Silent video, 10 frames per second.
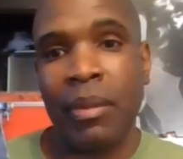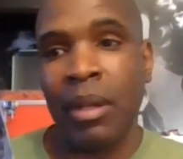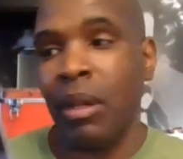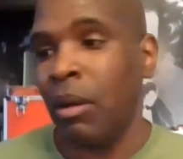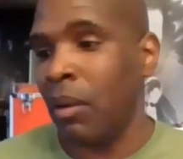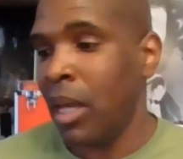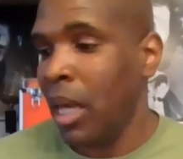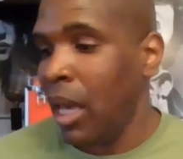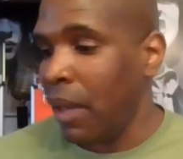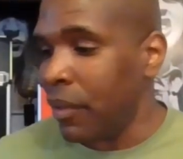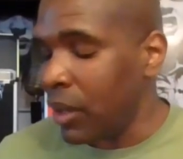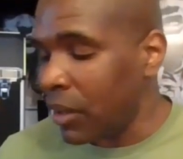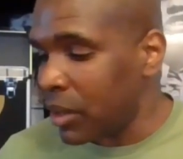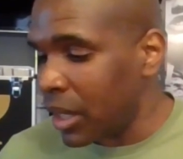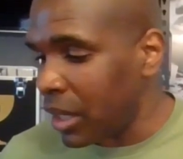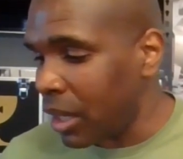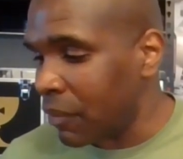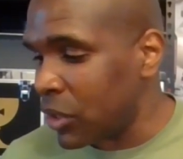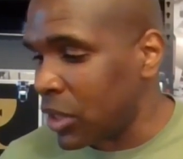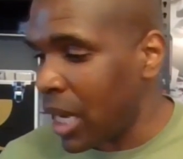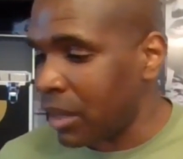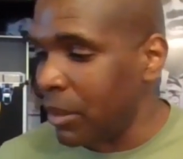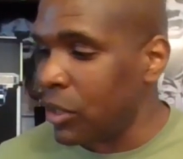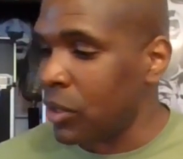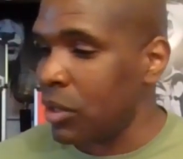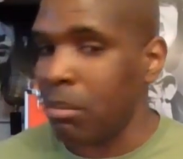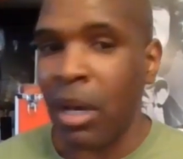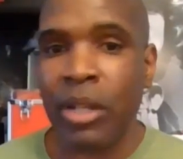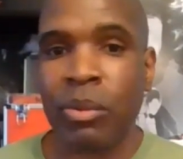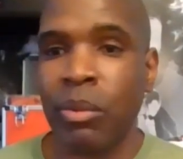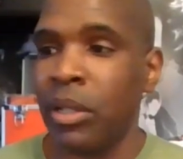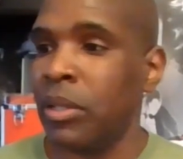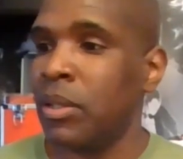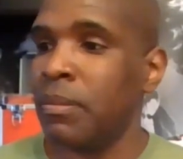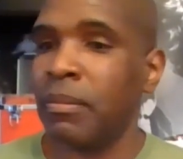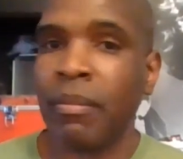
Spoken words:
And then the other thing that even shocked me just as much was